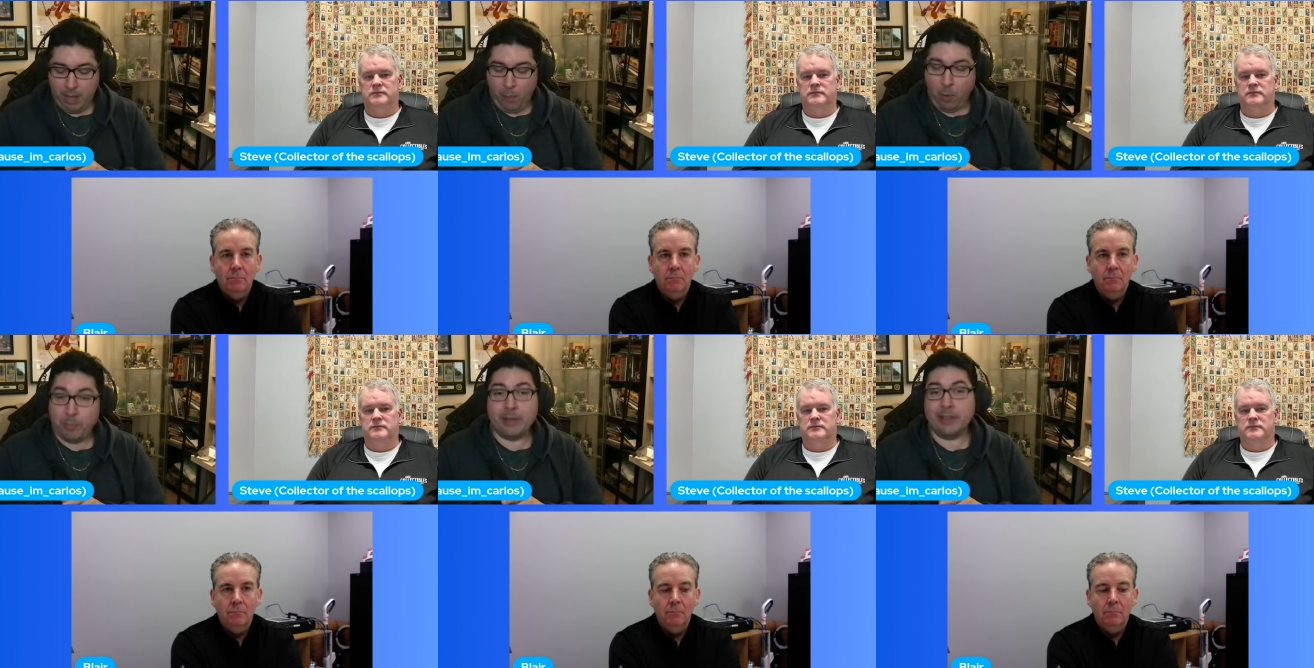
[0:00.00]
Speaker 1: i
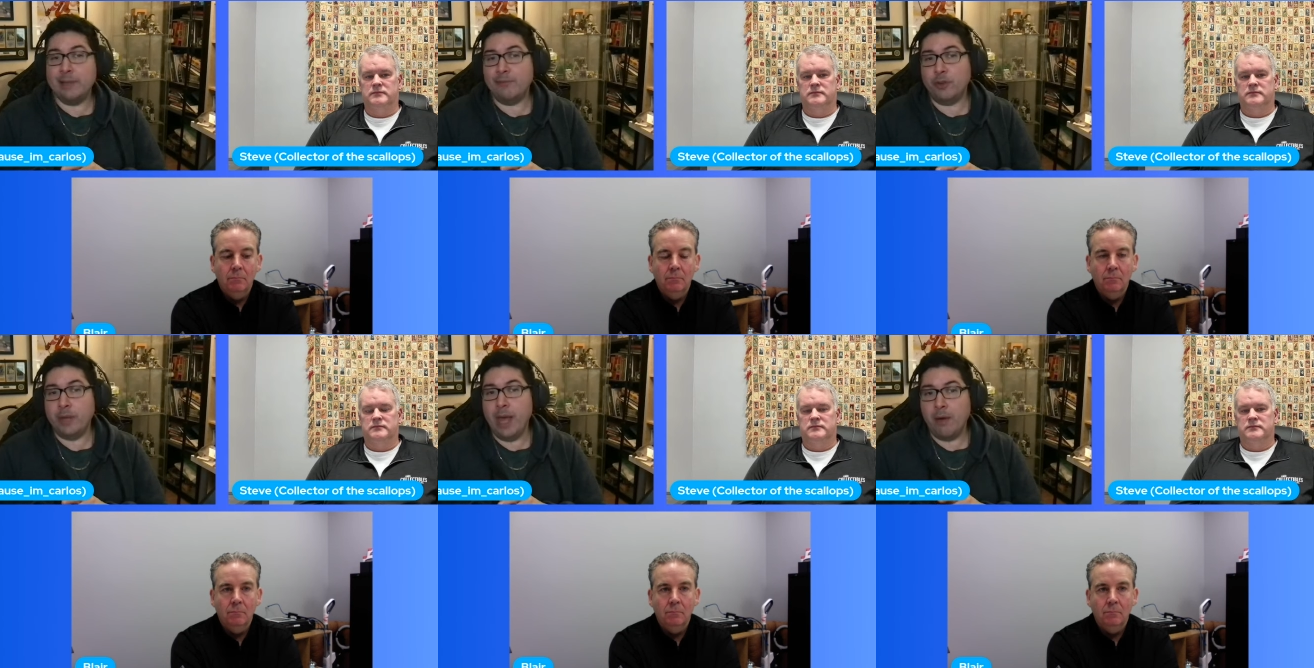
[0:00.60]
won't play the clip
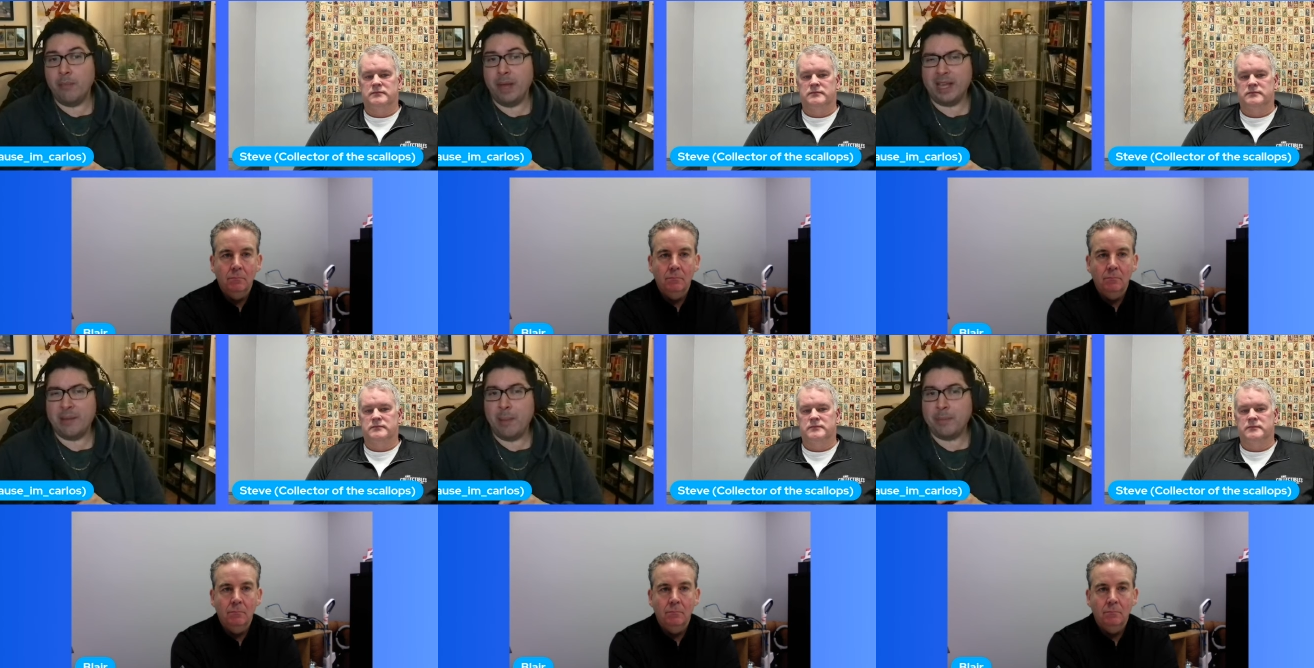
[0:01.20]
for you now it
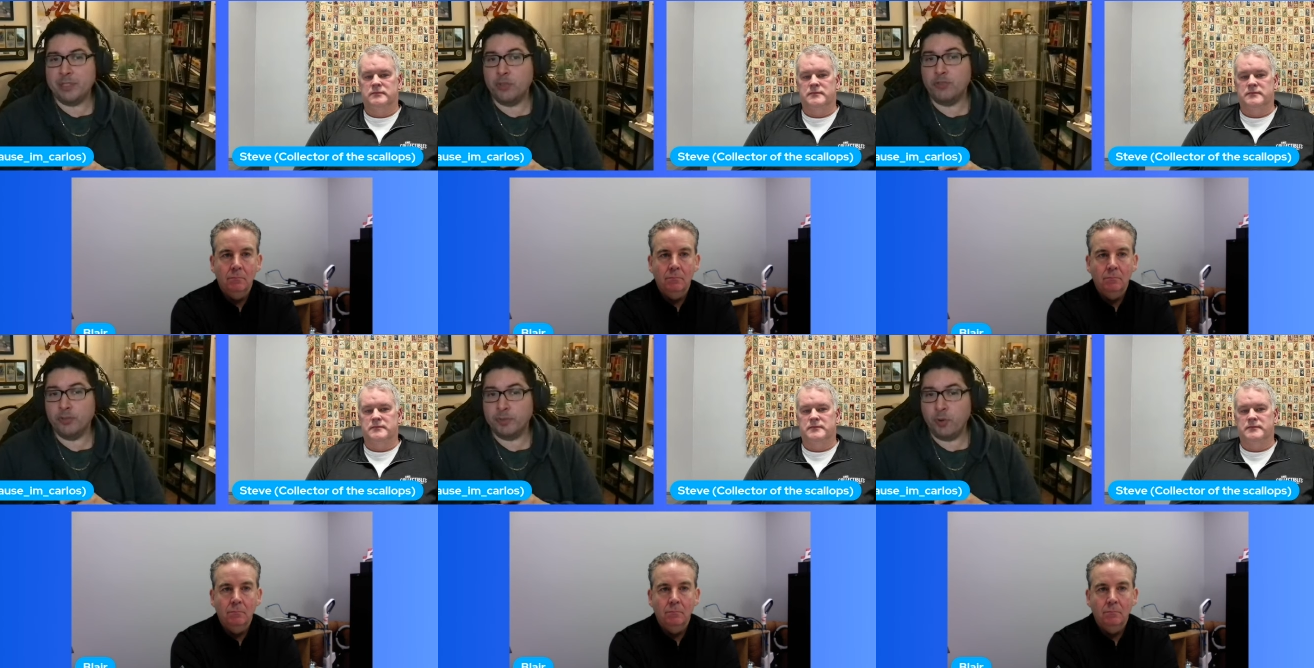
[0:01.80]
might come up as a
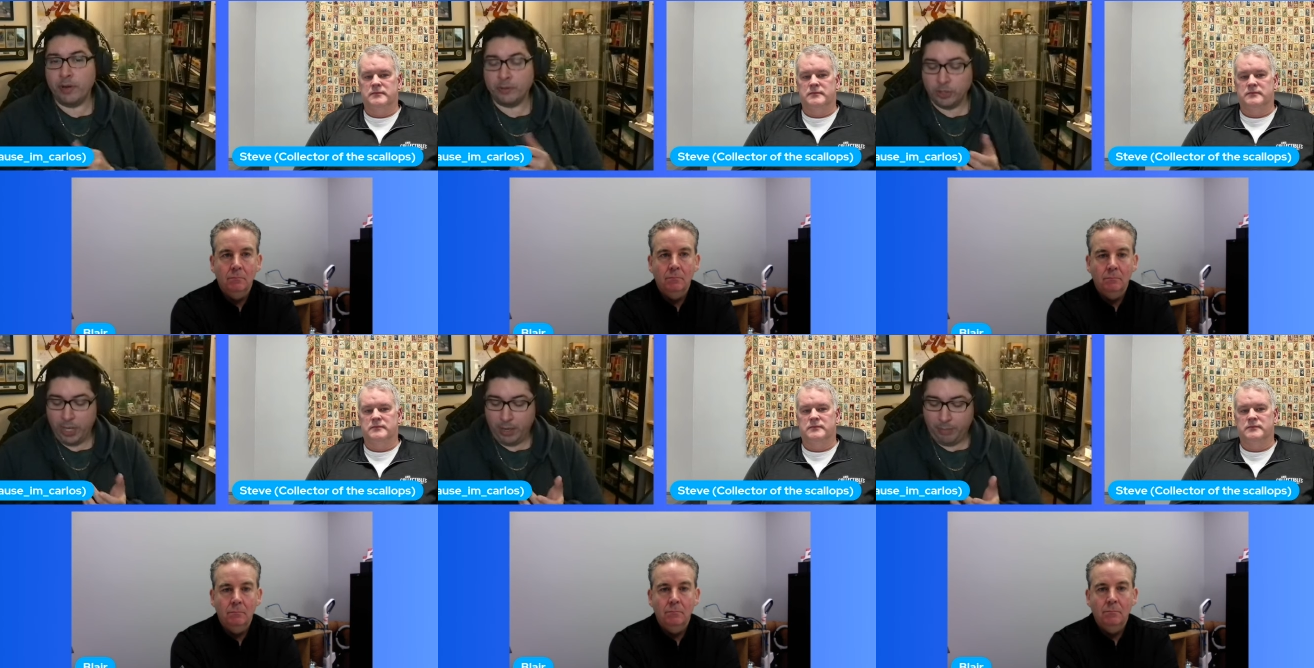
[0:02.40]
youtube short on
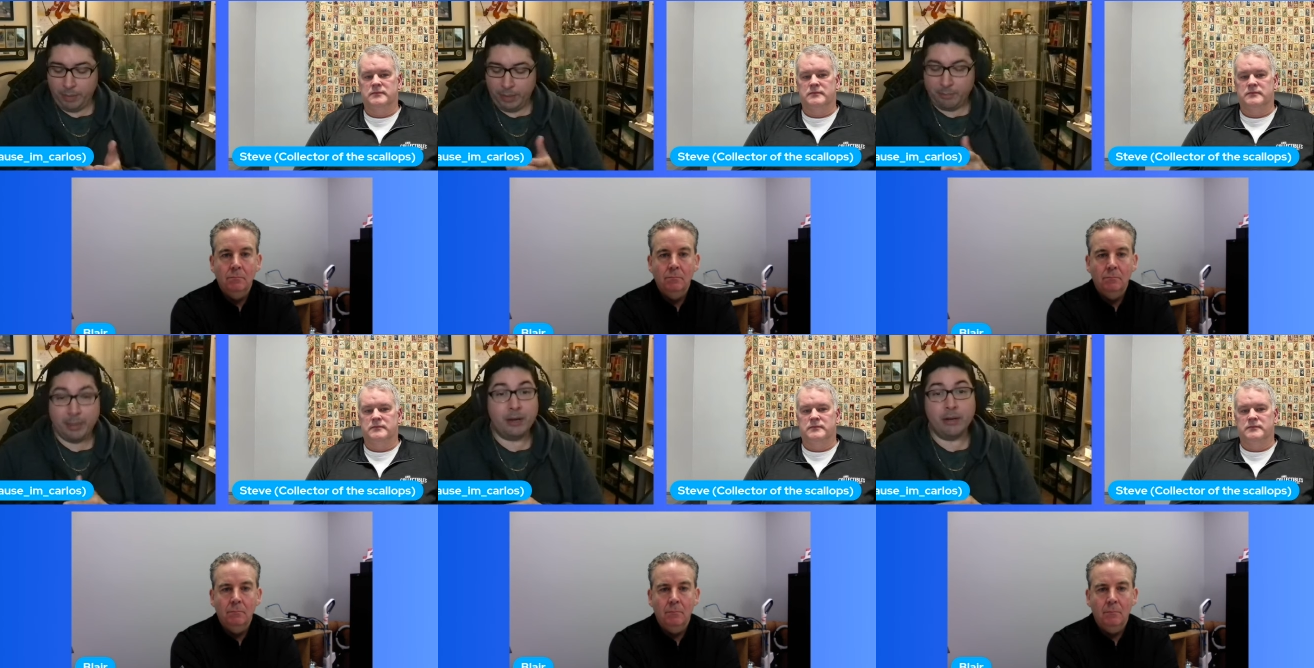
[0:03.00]
the channel but
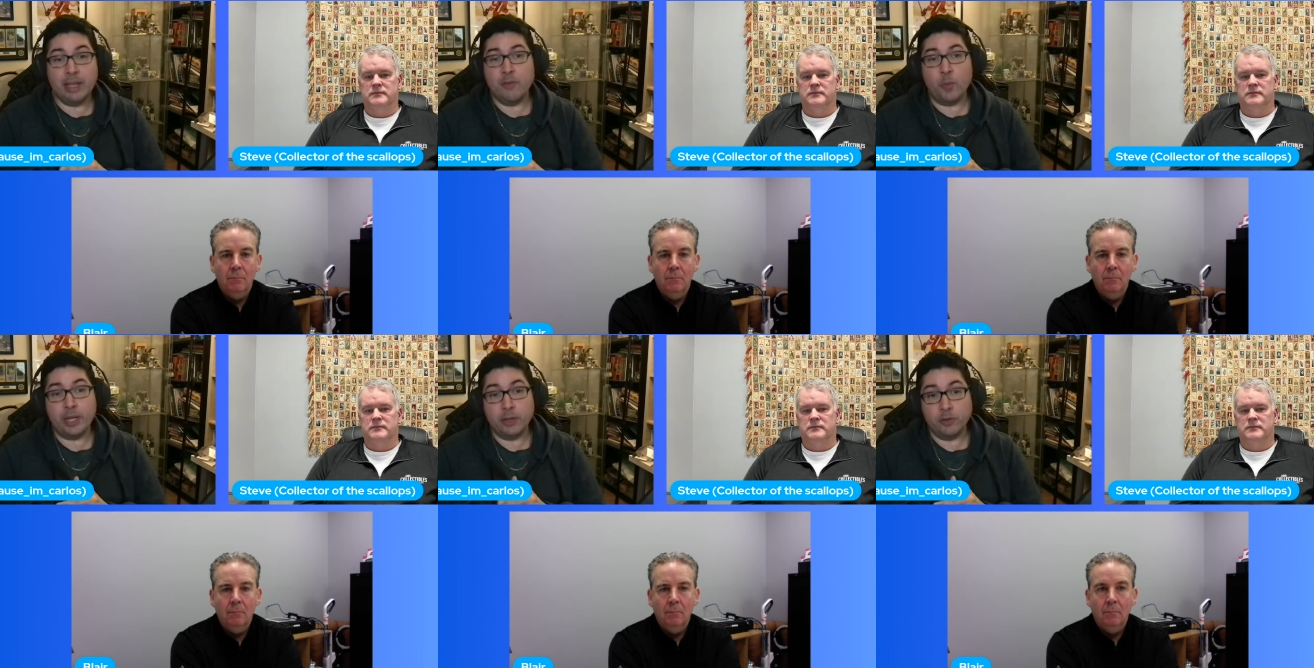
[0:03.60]
uh, blair gave
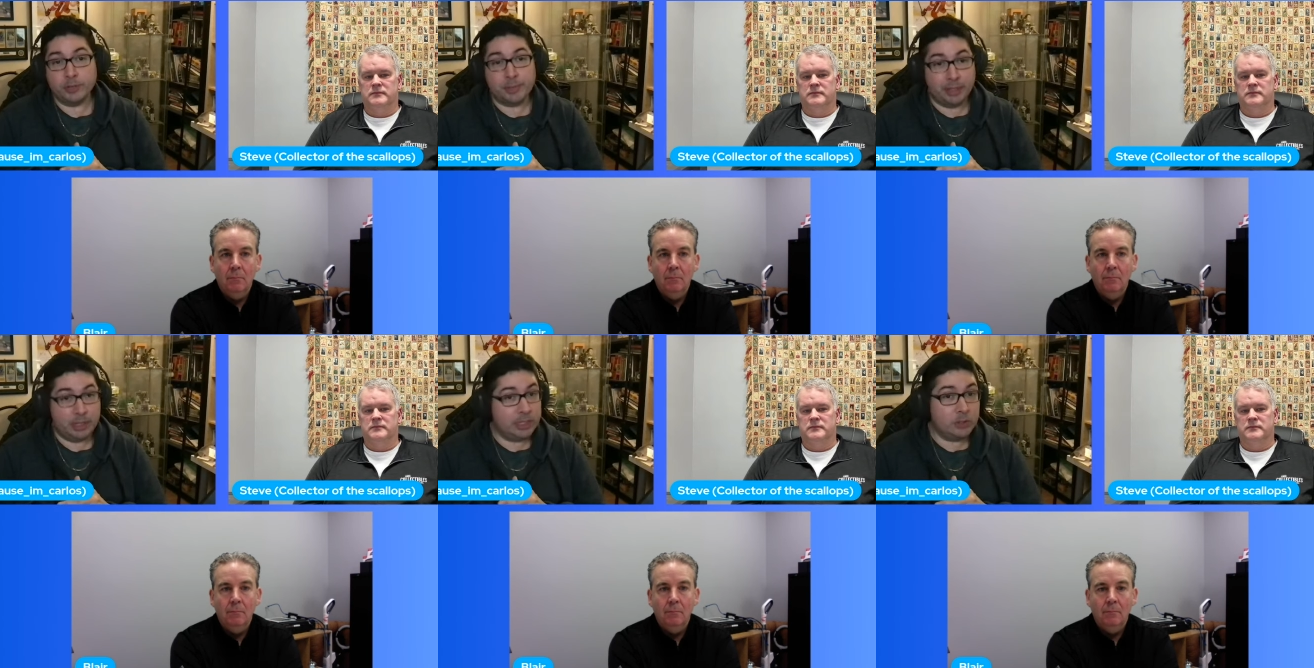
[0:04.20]
a ringing
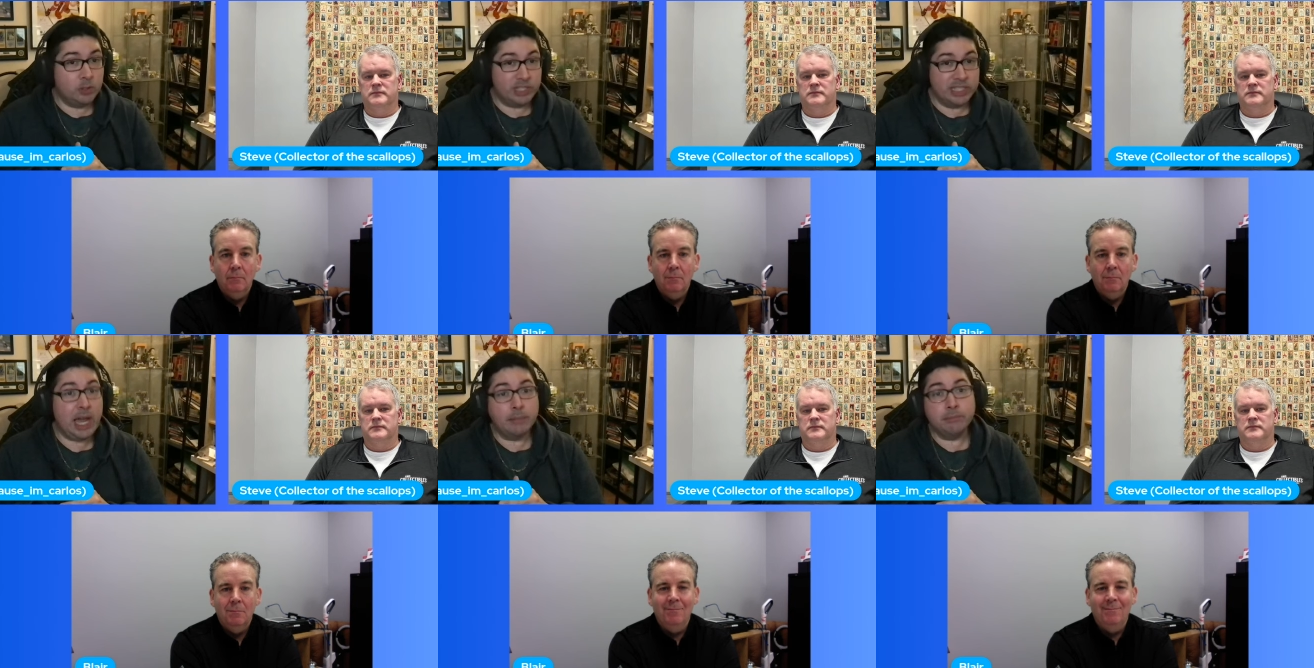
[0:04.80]
endorsement of the new
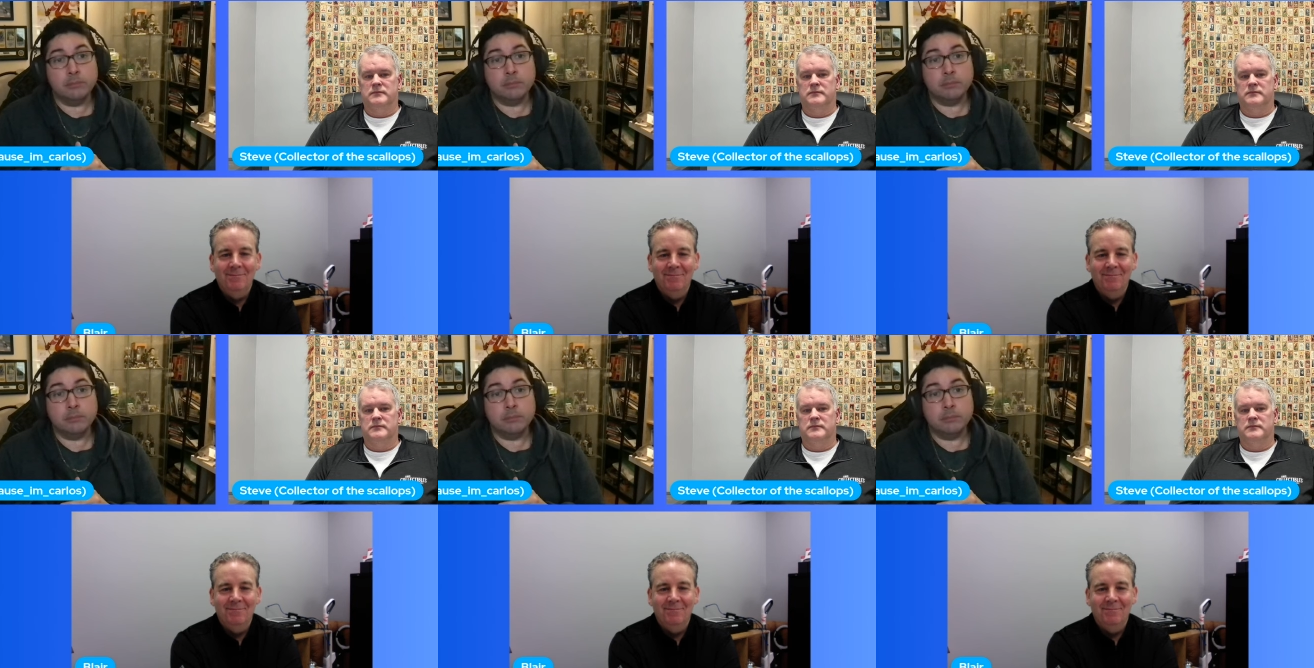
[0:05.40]
design